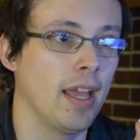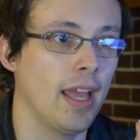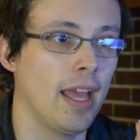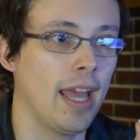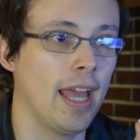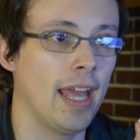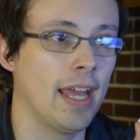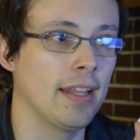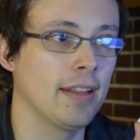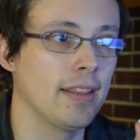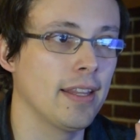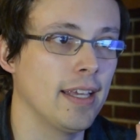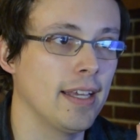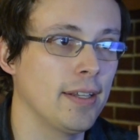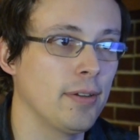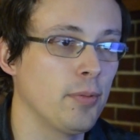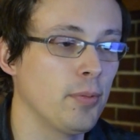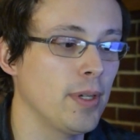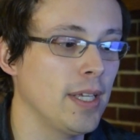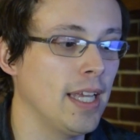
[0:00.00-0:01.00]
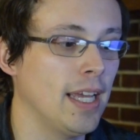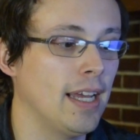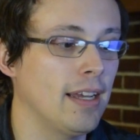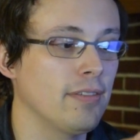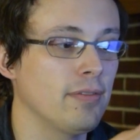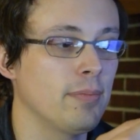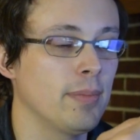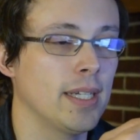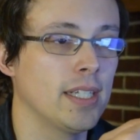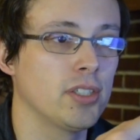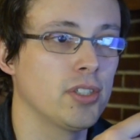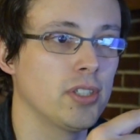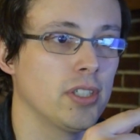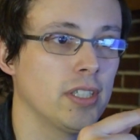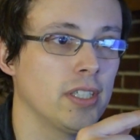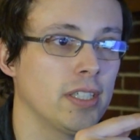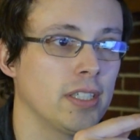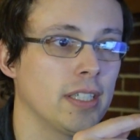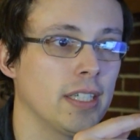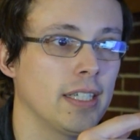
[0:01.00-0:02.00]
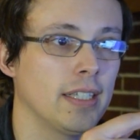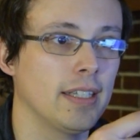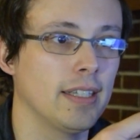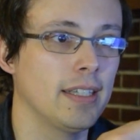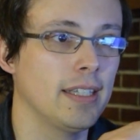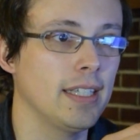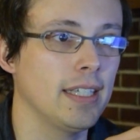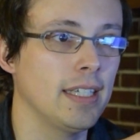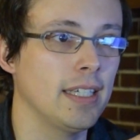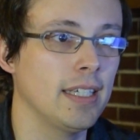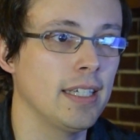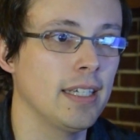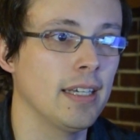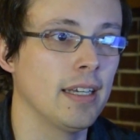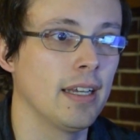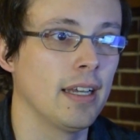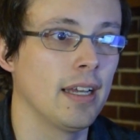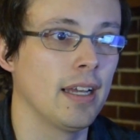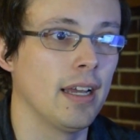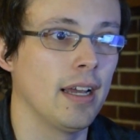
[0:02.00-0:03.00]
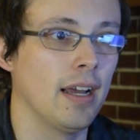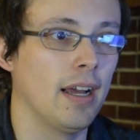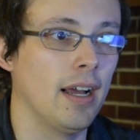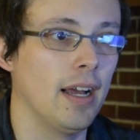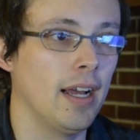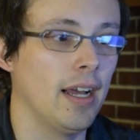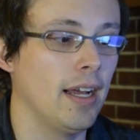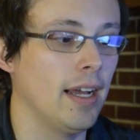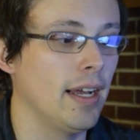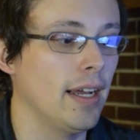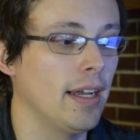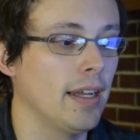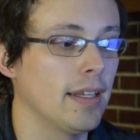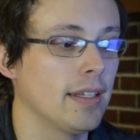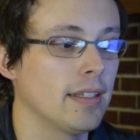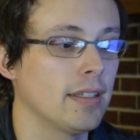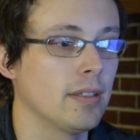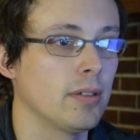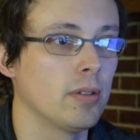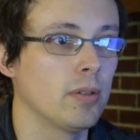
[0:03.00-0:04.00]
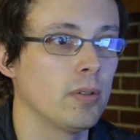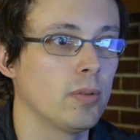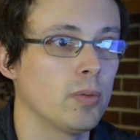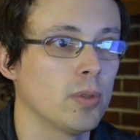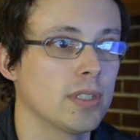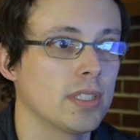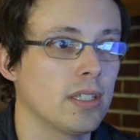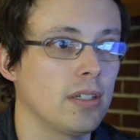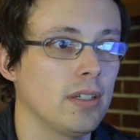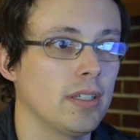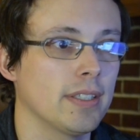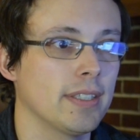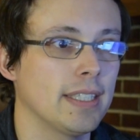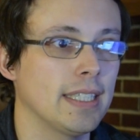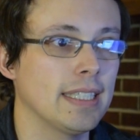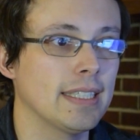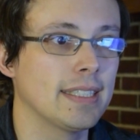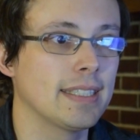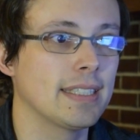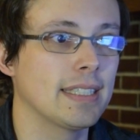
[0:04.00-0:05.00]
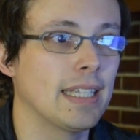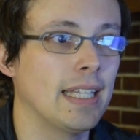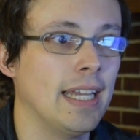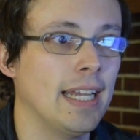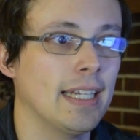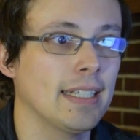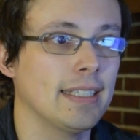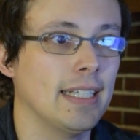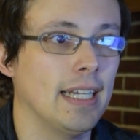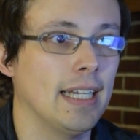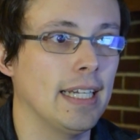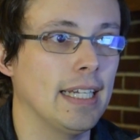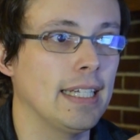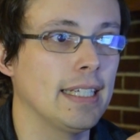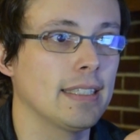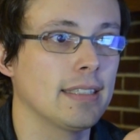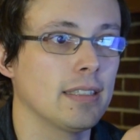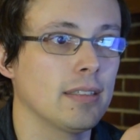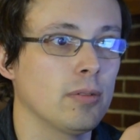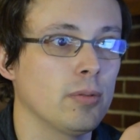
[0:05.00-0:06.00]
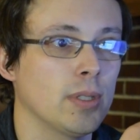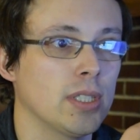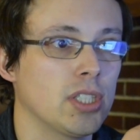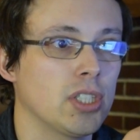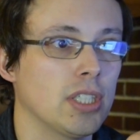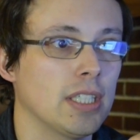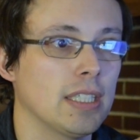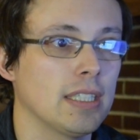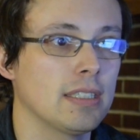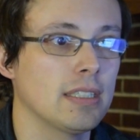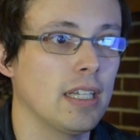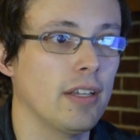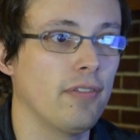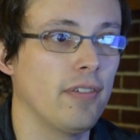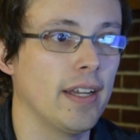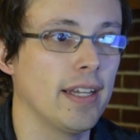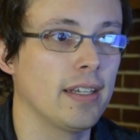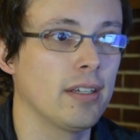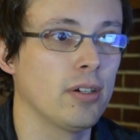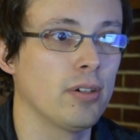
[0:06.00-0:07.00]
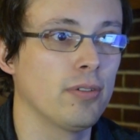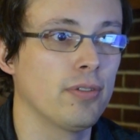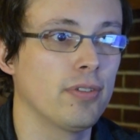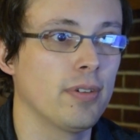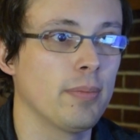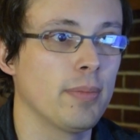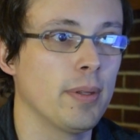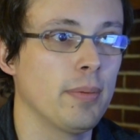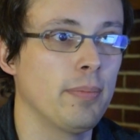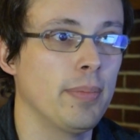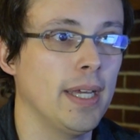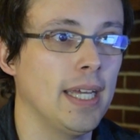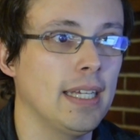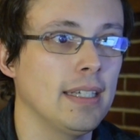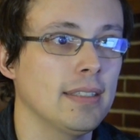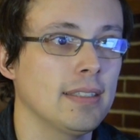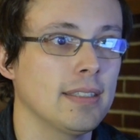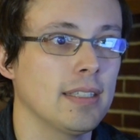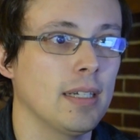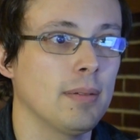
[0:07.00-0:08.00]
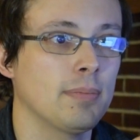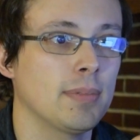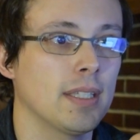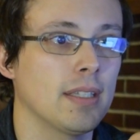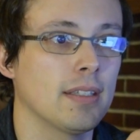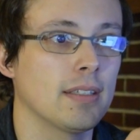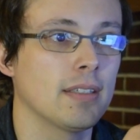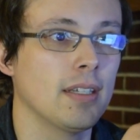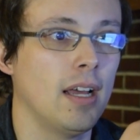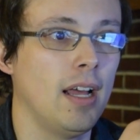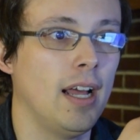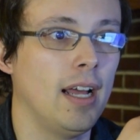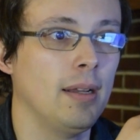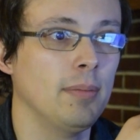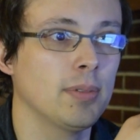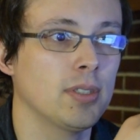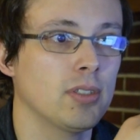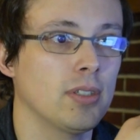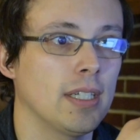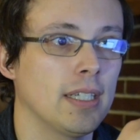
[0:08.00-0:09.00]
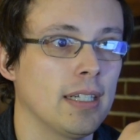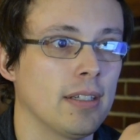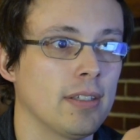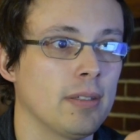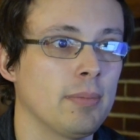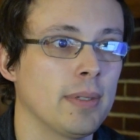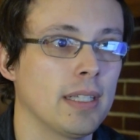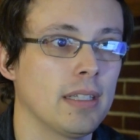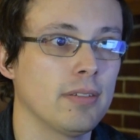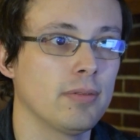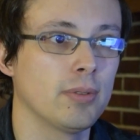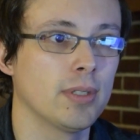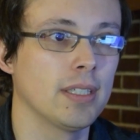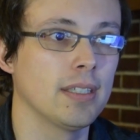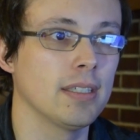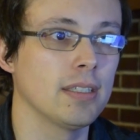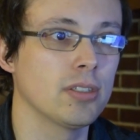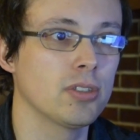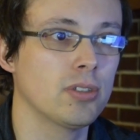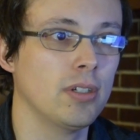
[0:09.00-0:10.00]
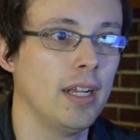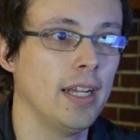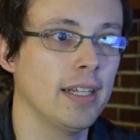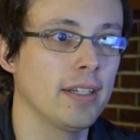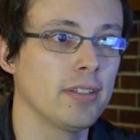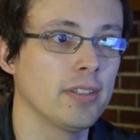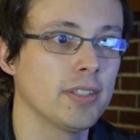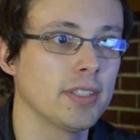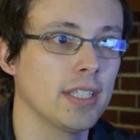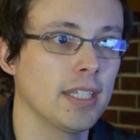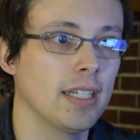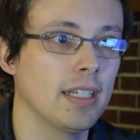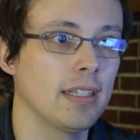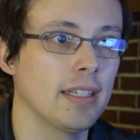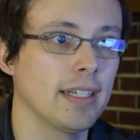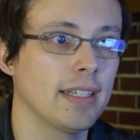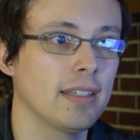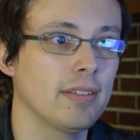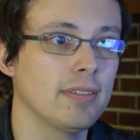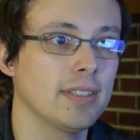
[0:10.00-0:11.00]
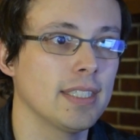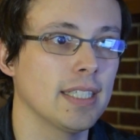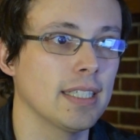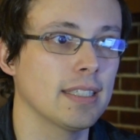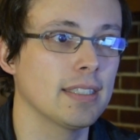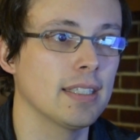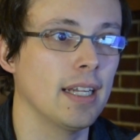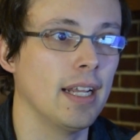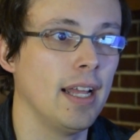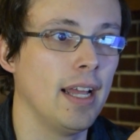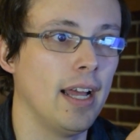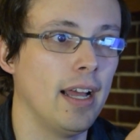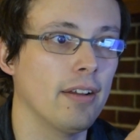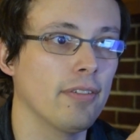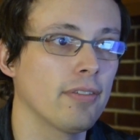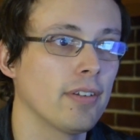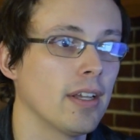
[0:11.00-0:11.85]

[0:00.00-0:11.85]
And then we have measured the what's called the slant height, which is if I go from the base up to the top, straight down the middle of one of these triangles, I get a length of 6.5.